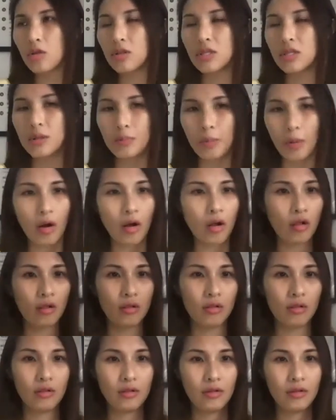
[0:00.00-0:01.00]
the ball?
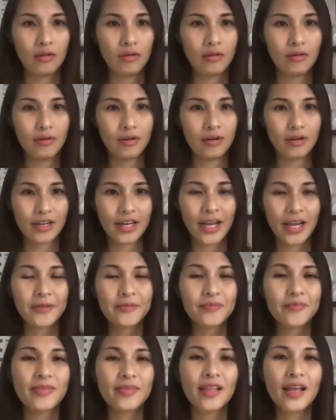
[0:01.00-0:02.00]

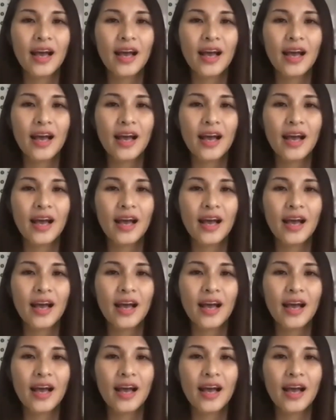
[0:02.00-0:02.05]
Okay.